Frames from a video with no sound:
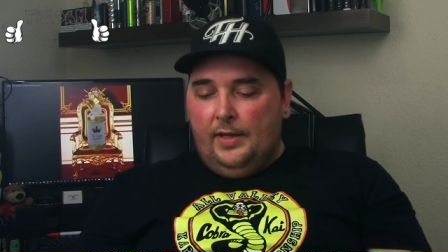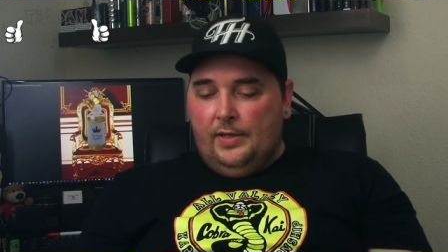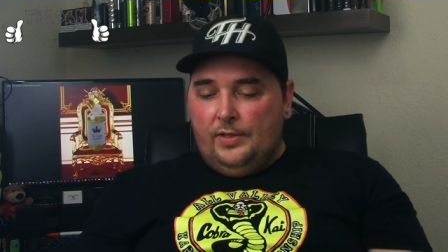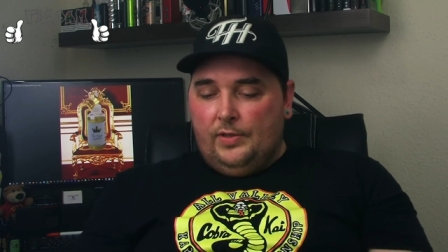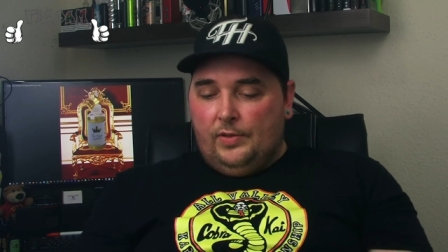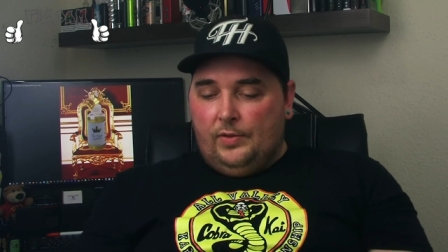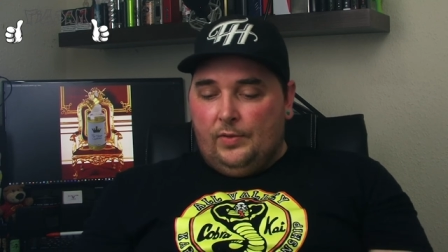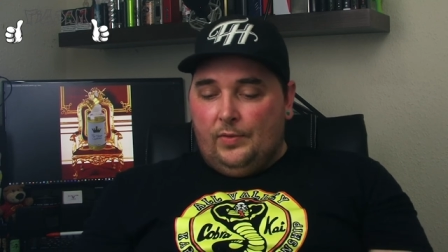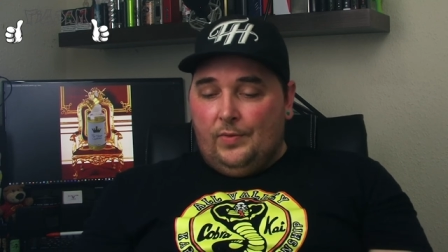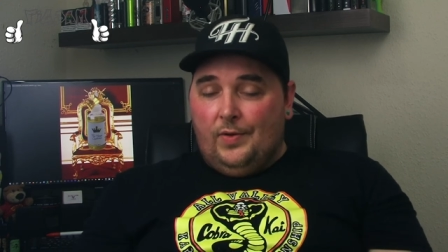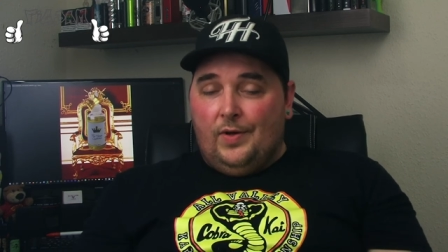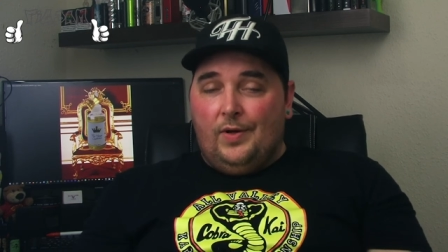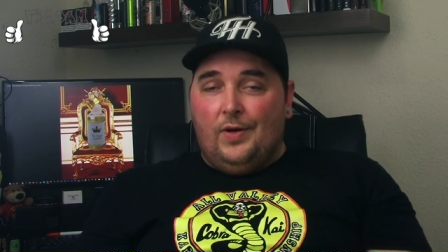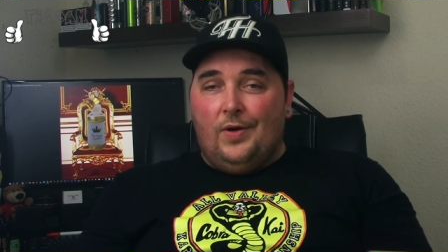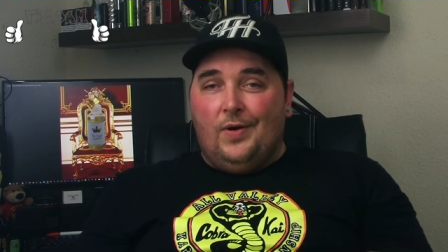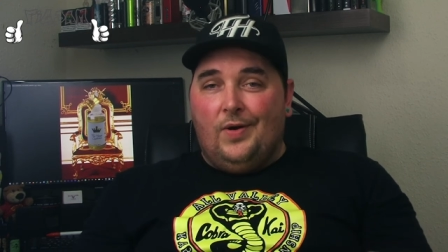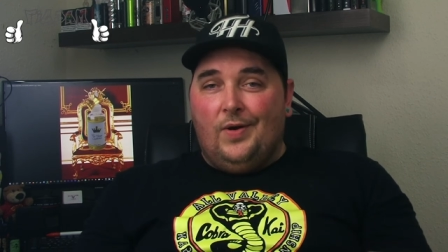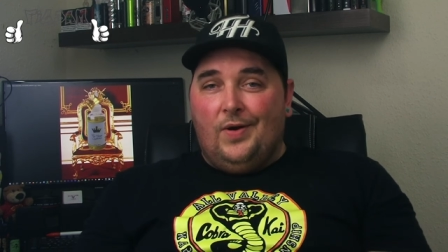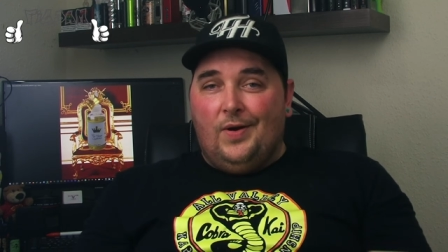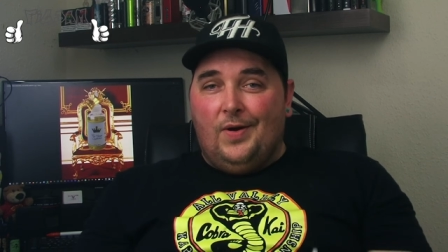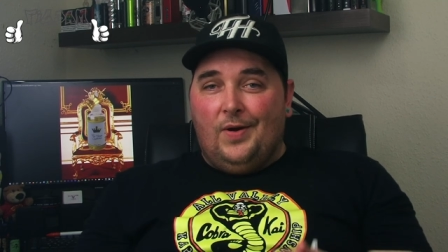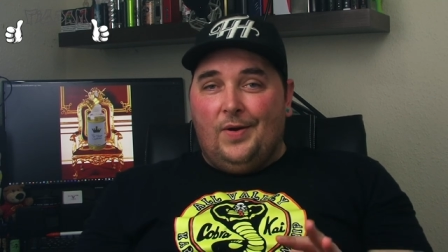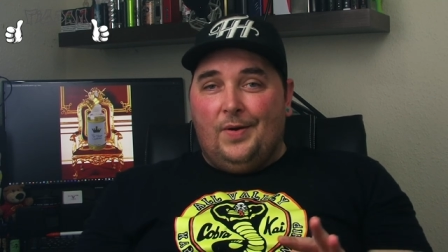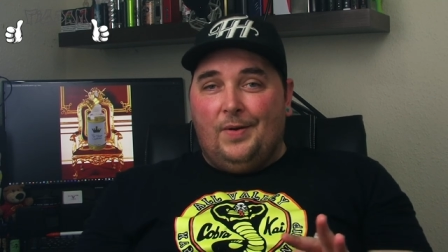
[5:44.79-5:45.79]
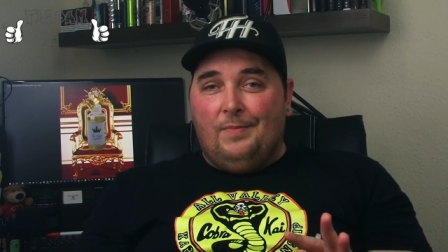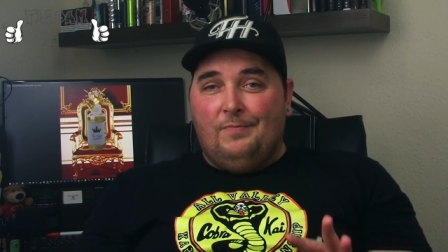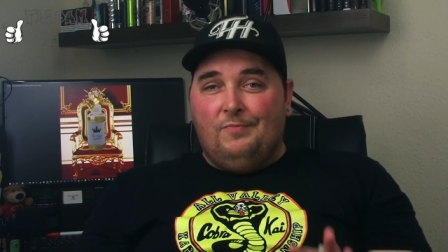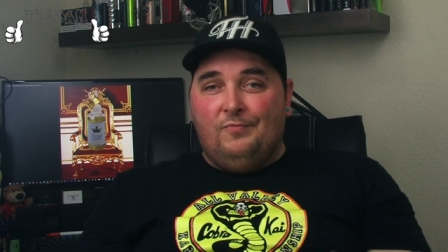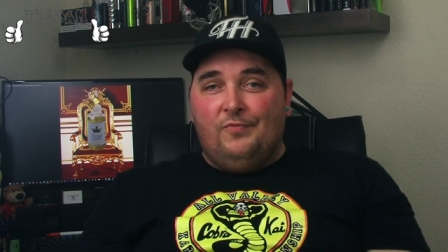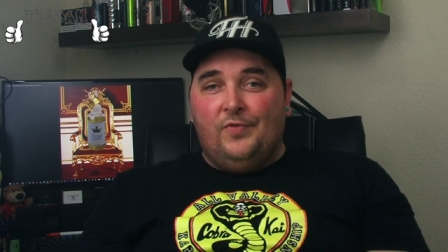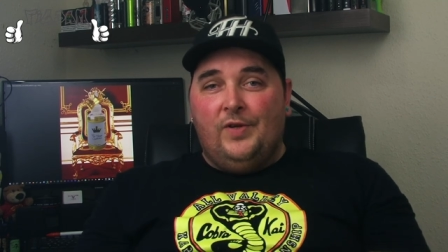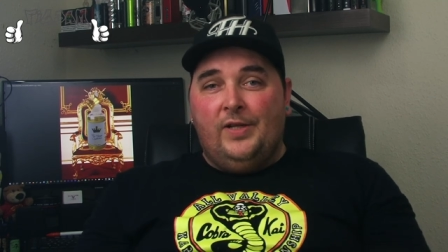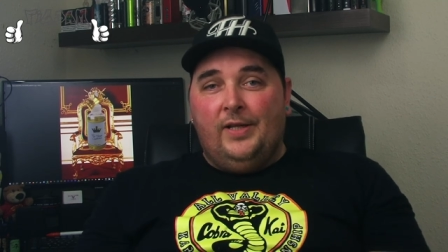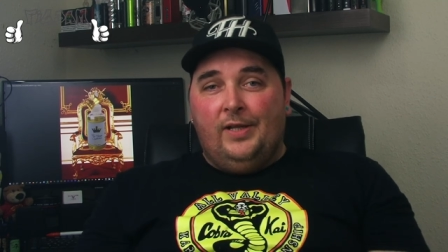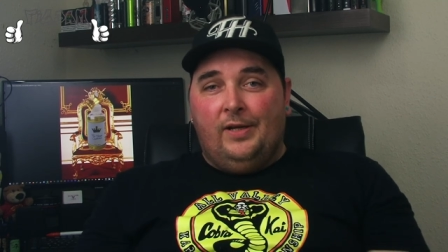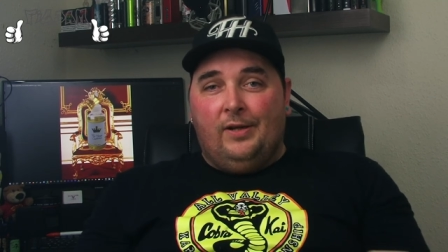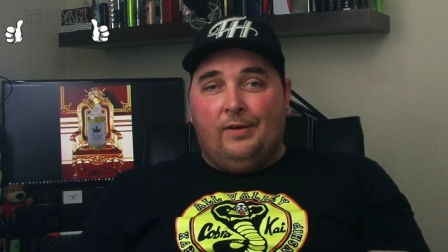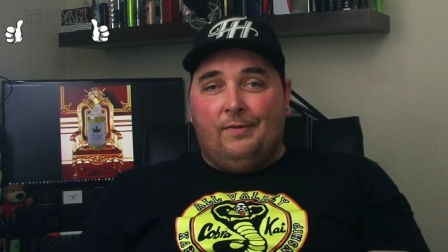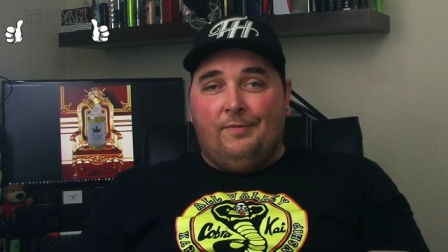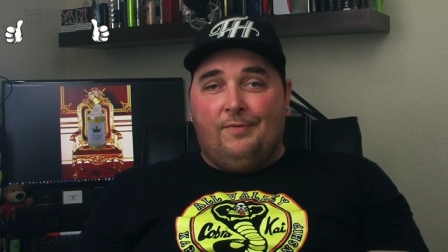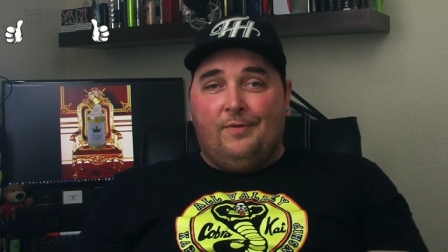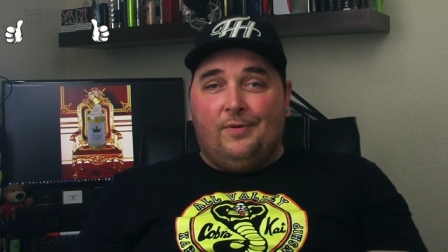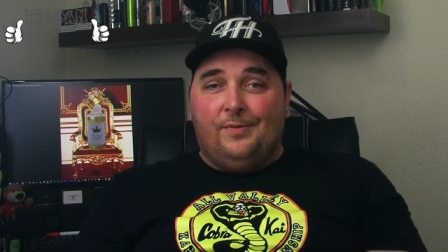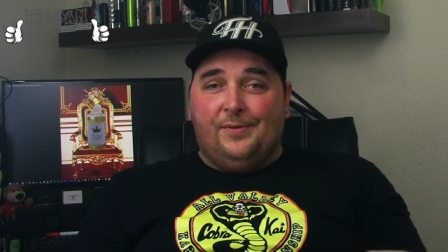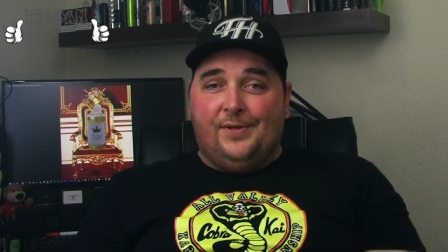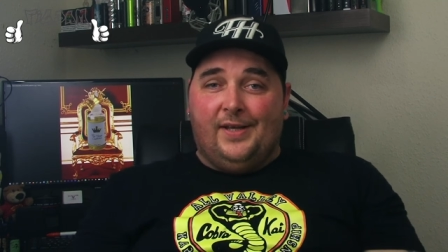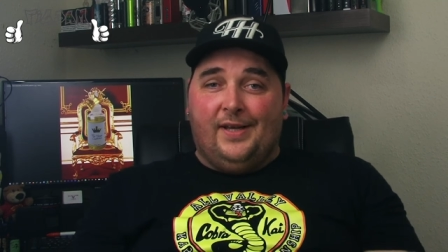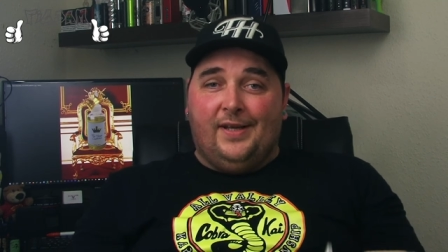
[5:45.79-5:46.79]
So, really looking
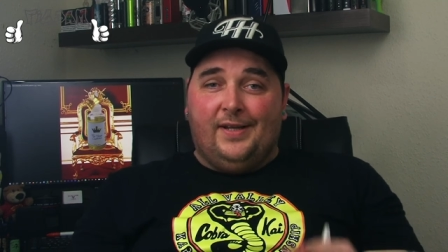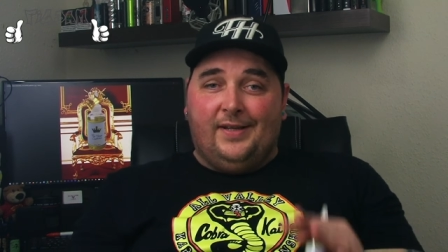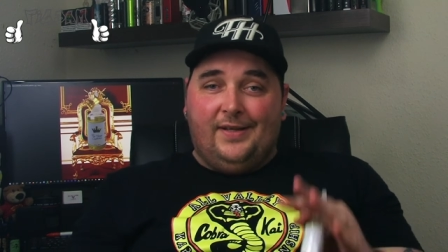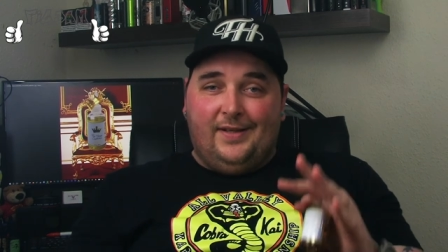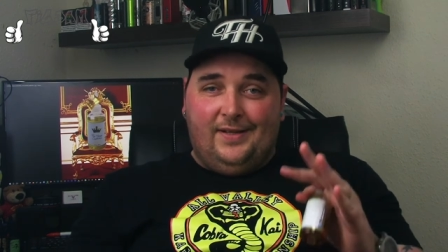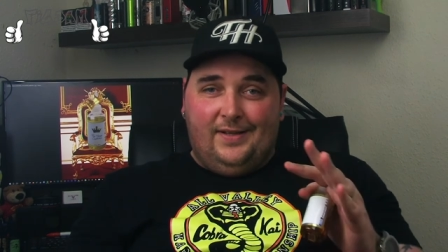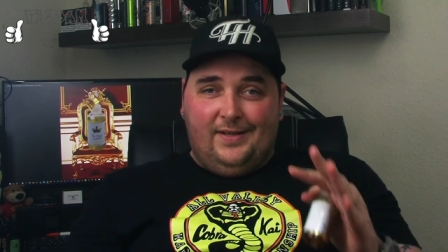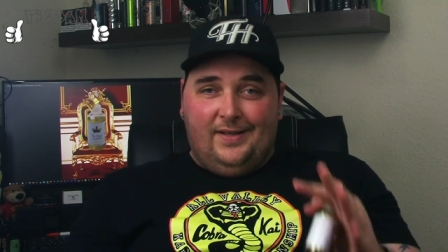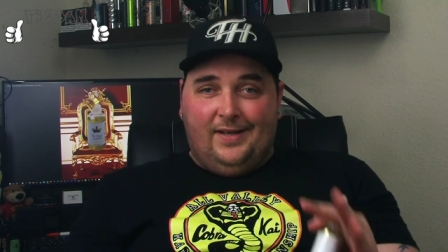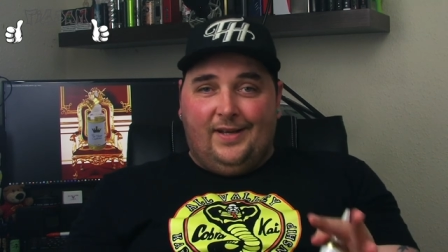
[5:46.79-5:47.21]
forward to that,